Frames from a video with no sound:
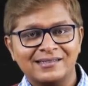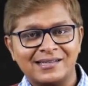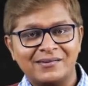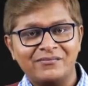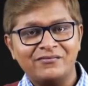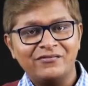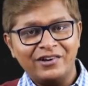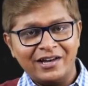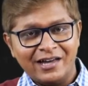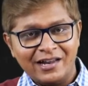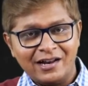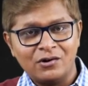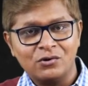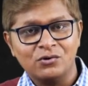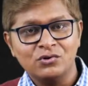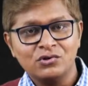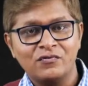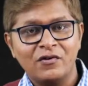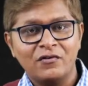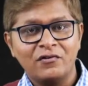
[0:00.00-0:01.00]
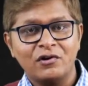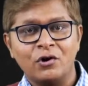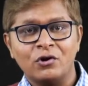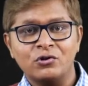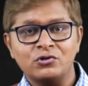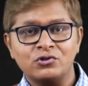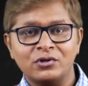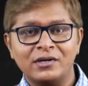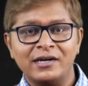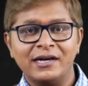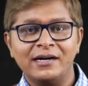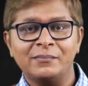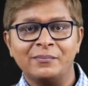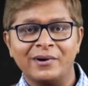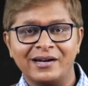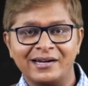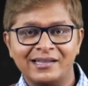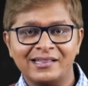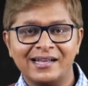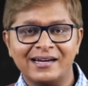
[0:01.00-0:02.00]
some warehouse, we will also need
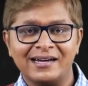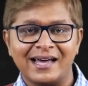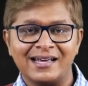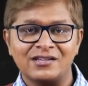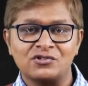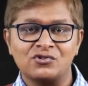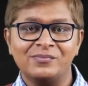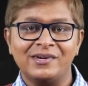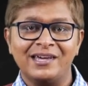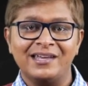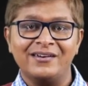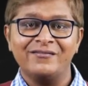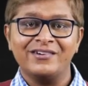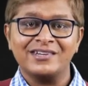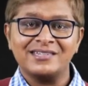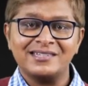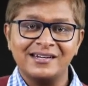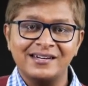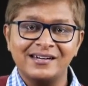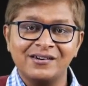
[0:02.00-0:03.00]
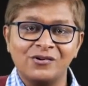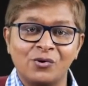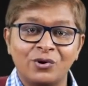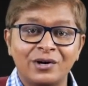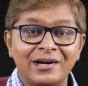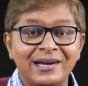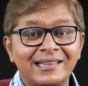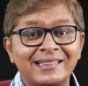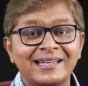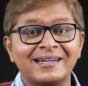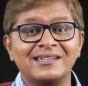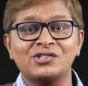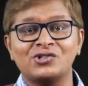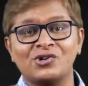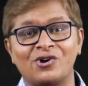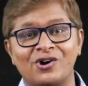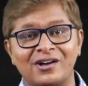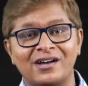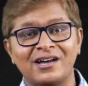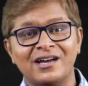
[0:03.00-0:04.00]
money that has to be invested in holding that
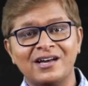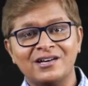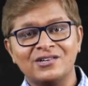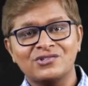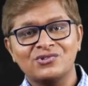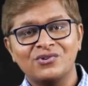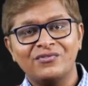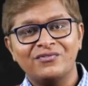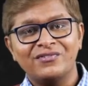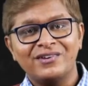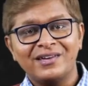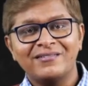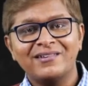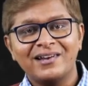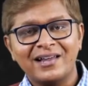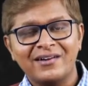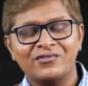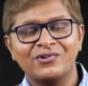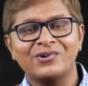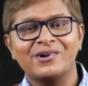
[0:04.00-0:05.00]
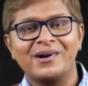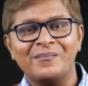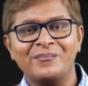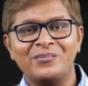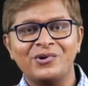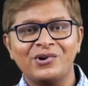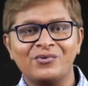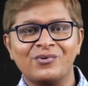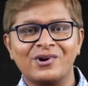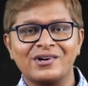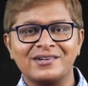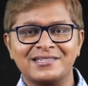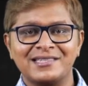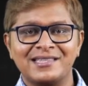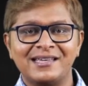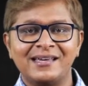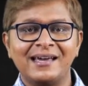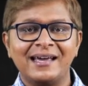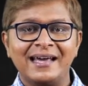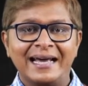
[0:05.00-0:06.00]
stock. So, we will have to compute what
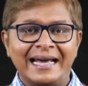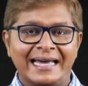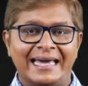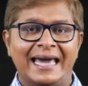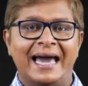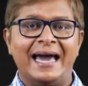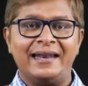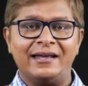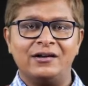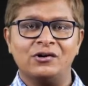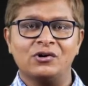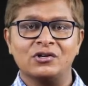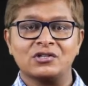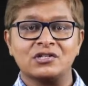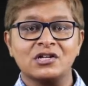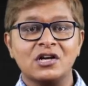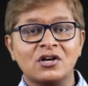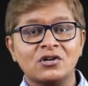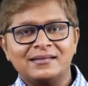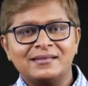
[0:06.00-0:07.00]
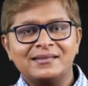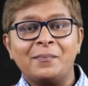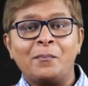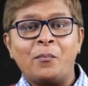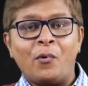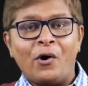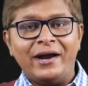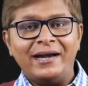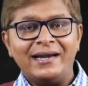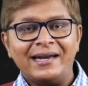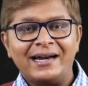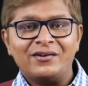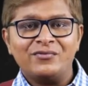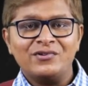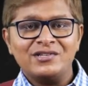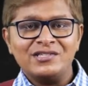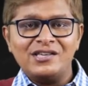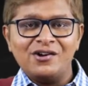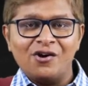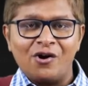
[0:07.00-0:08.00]
is the carrying cost. The point
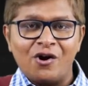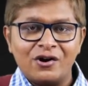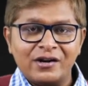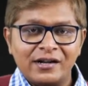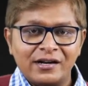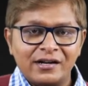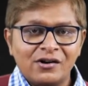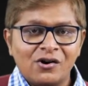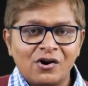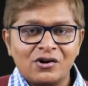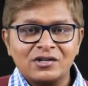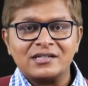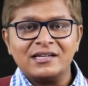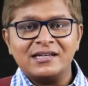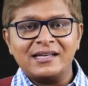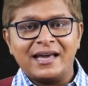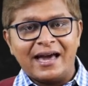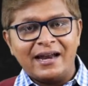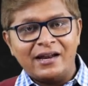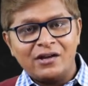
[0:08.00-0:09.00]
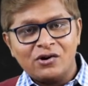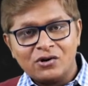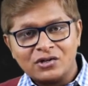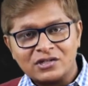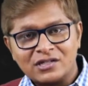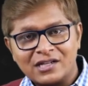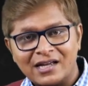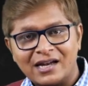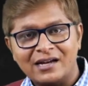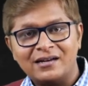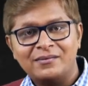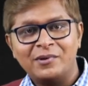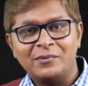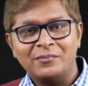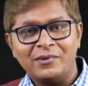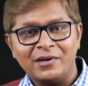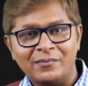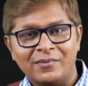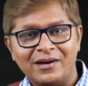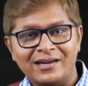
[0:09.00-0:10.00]
at which the ordering cost and carrying cost can be
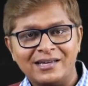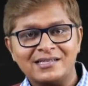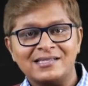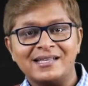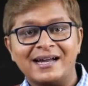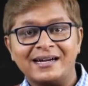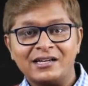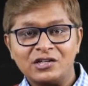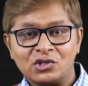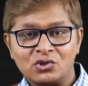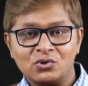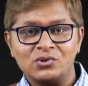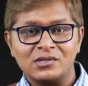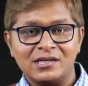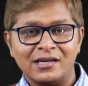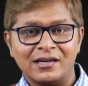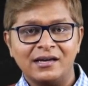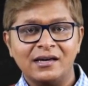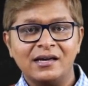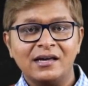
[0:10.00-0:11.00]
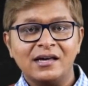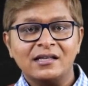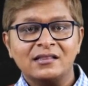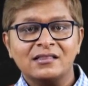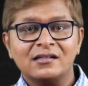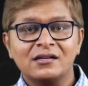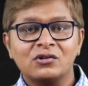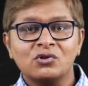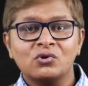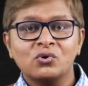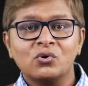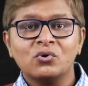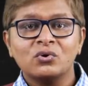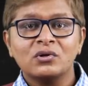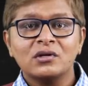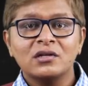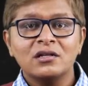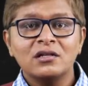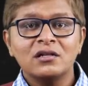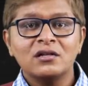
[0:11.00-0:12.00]
minimized, that is to say, the
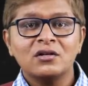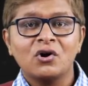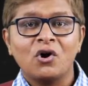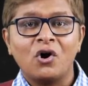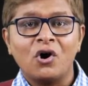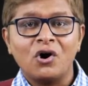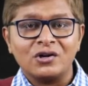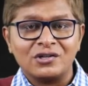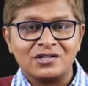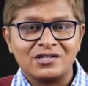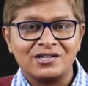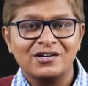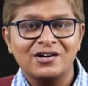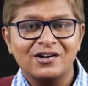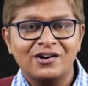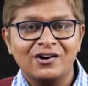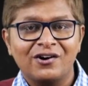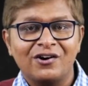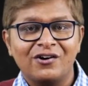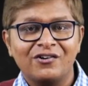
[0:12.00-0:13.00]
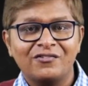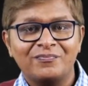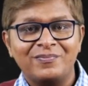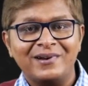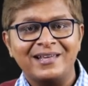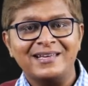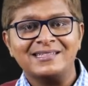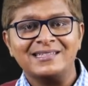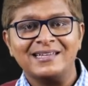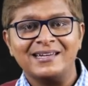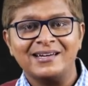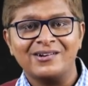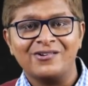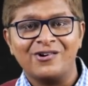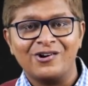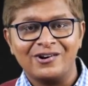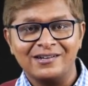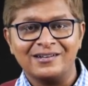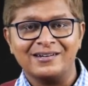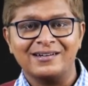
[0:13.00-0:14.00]
total cost of placing an
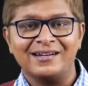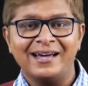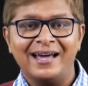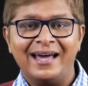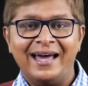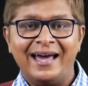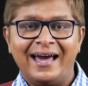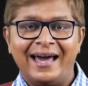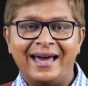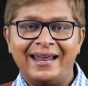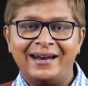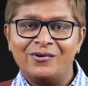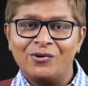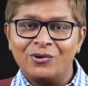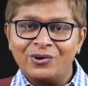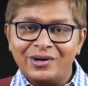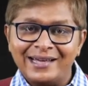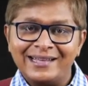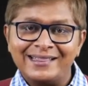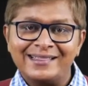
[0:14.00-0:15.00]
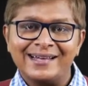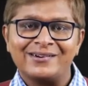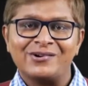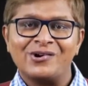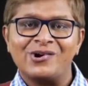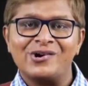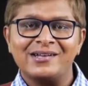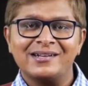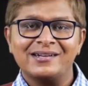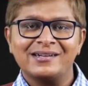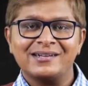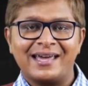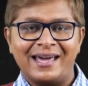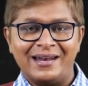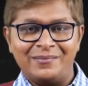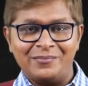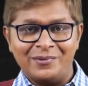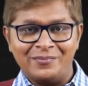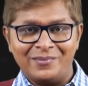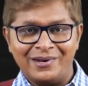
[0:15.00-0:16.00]
order and holding that order
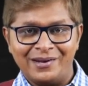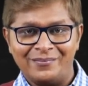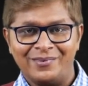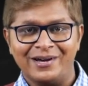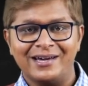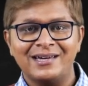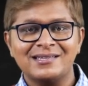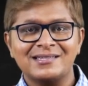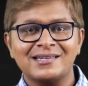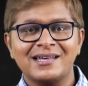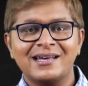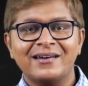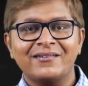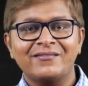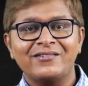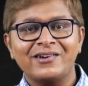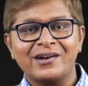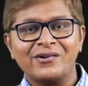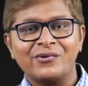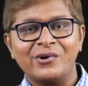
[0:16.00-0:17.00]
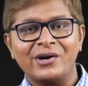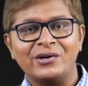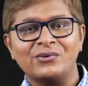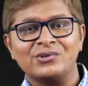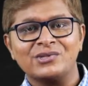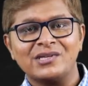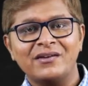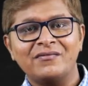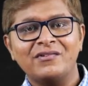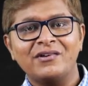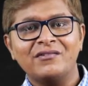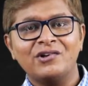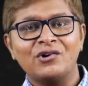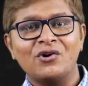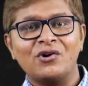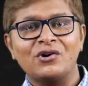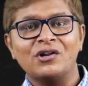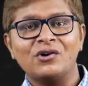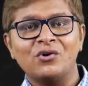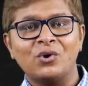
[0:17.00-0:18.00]
can be minimized. We are going to say we
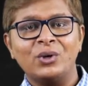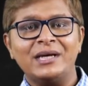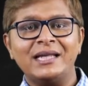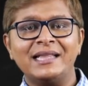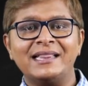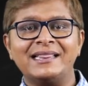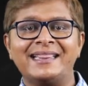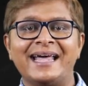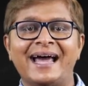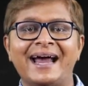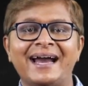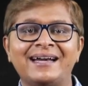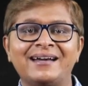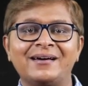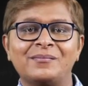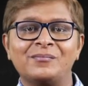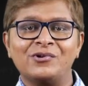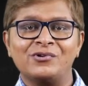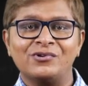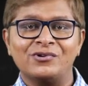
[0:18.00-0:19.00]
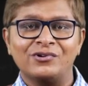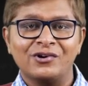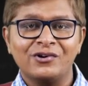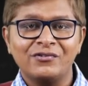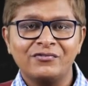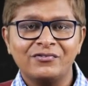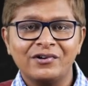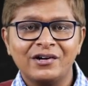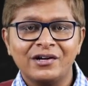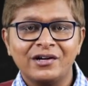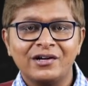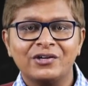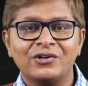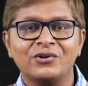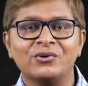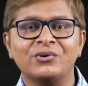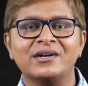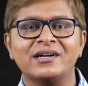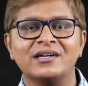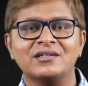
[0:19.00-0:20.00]
will order only that amount of
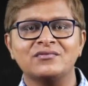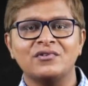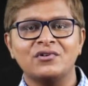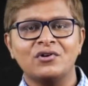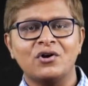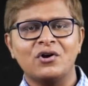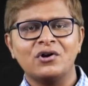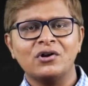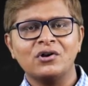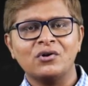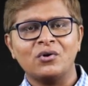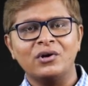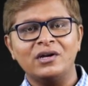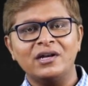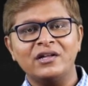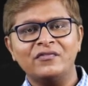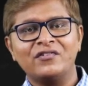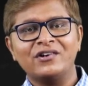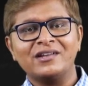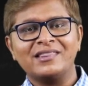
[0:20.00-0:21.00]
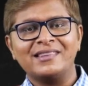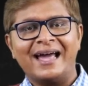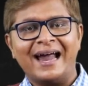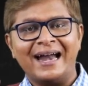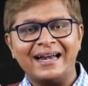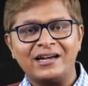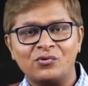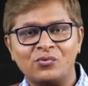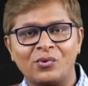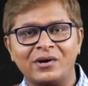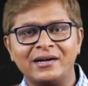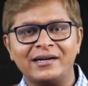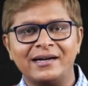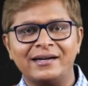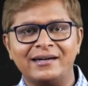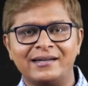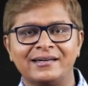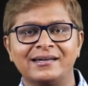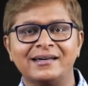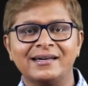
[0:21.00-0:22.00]
units. We will order only for that
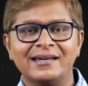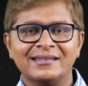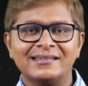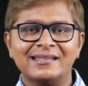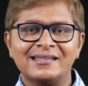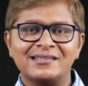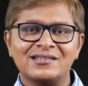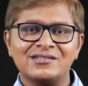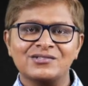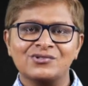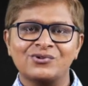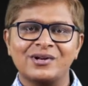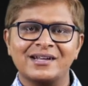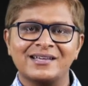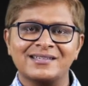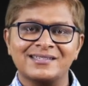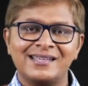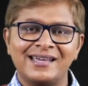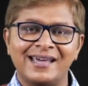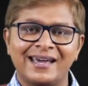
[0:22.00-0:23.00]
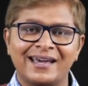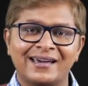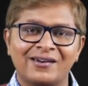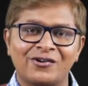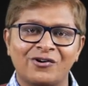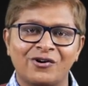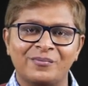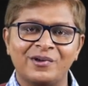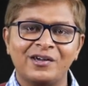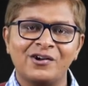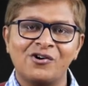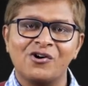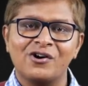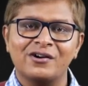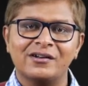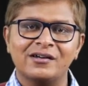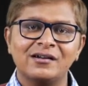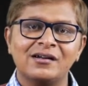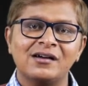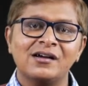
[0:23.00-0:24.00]
quantity. This is known as the economic
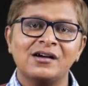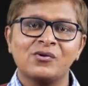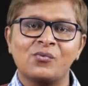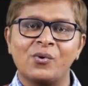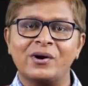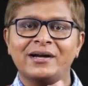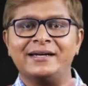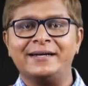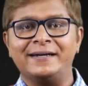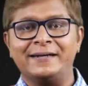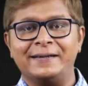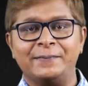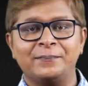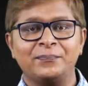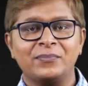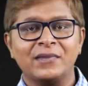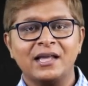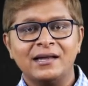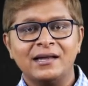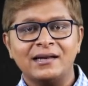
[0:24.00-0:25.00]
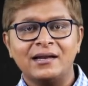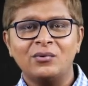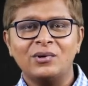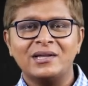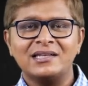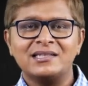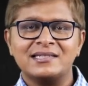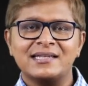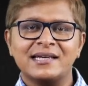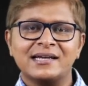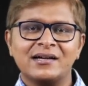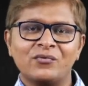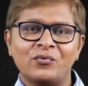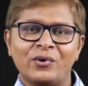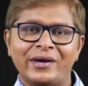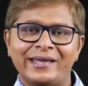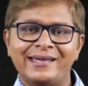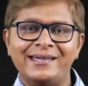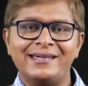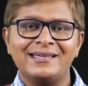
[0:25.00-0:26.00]
order quantity. Now, let's take a
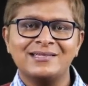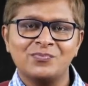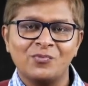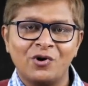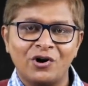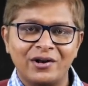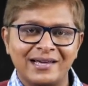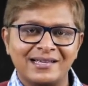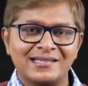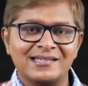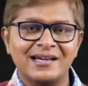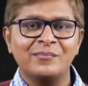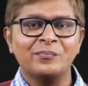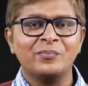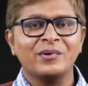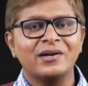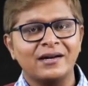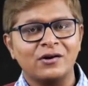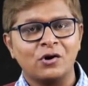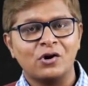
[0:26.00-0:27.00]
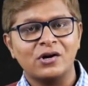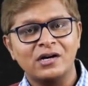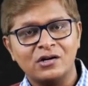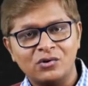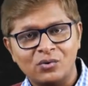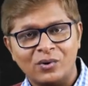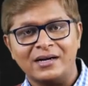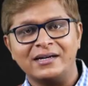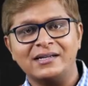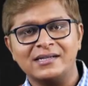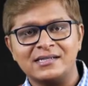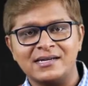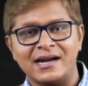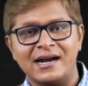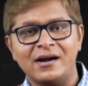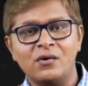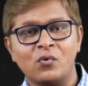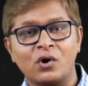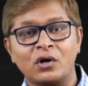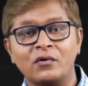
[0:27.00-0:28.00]
very small example in order to
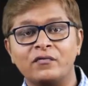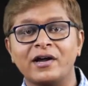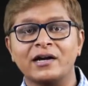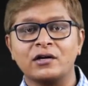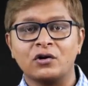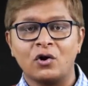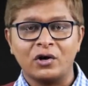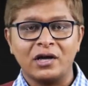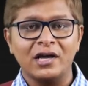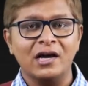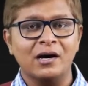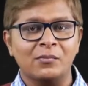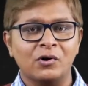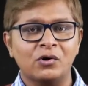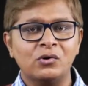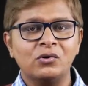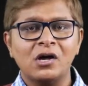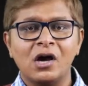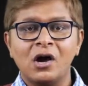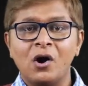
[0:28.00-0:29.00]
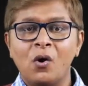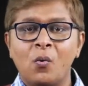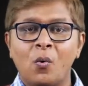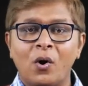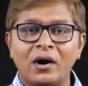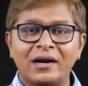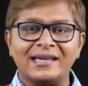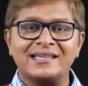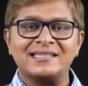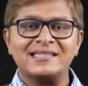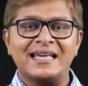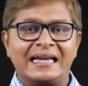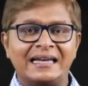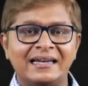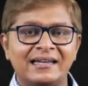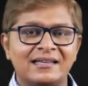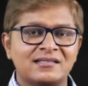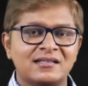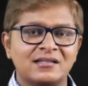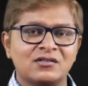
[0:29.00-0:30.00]
understand what we are talking about. What
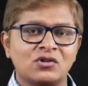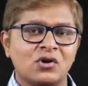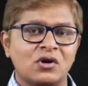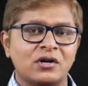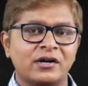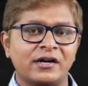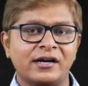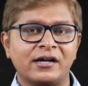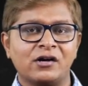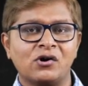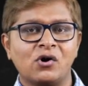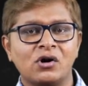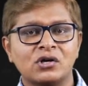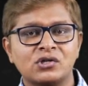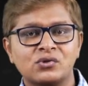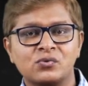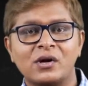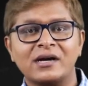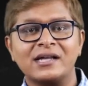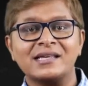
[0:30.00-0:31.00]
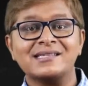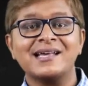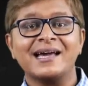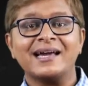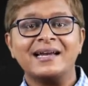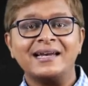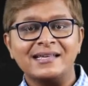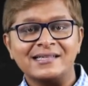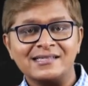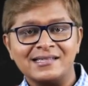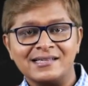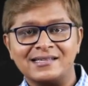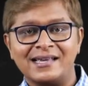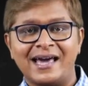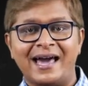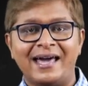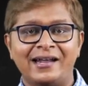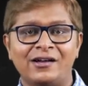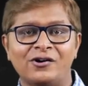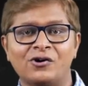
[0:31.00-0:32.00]
exactly is this ordering cost? What exactly is this
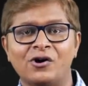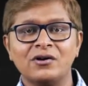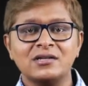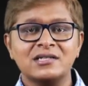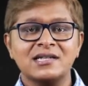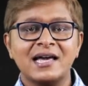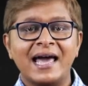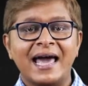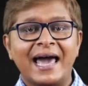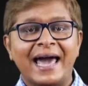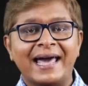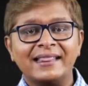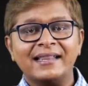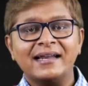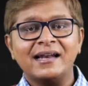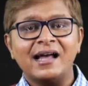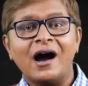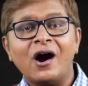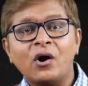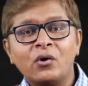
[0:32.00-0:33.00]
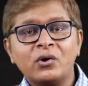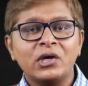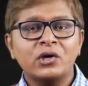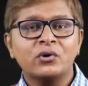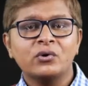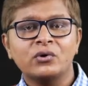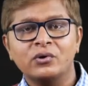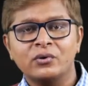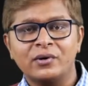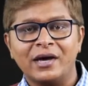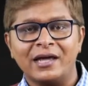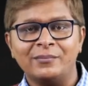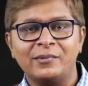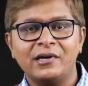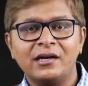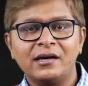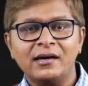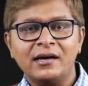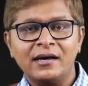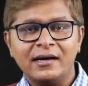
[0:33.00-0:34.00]
carrying cost? And then how EOQ can
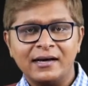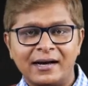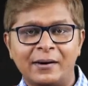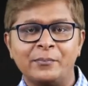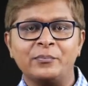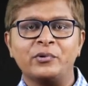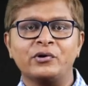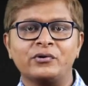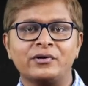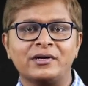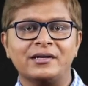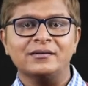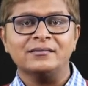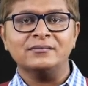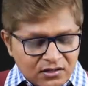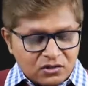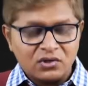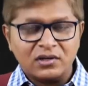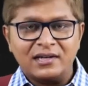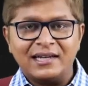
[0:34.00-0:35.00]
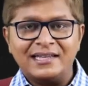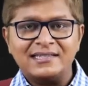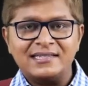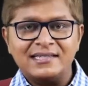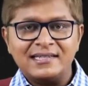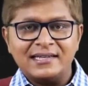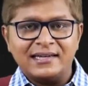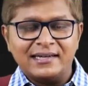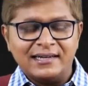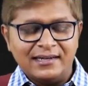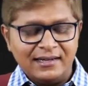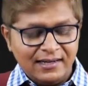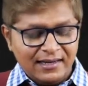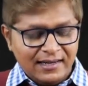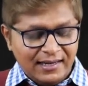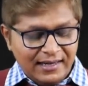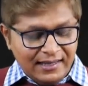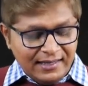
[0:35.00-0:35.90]
be computed? So, let's say